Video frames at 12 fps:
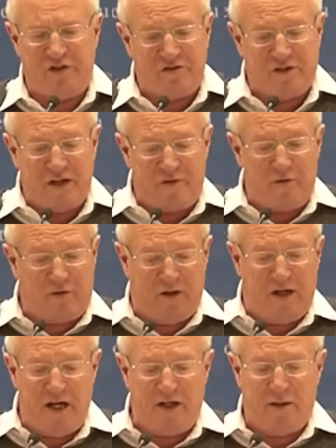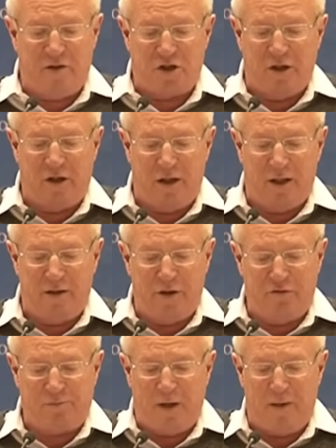Here's another Canadian
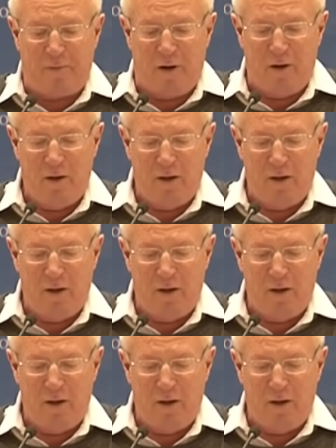newspaper.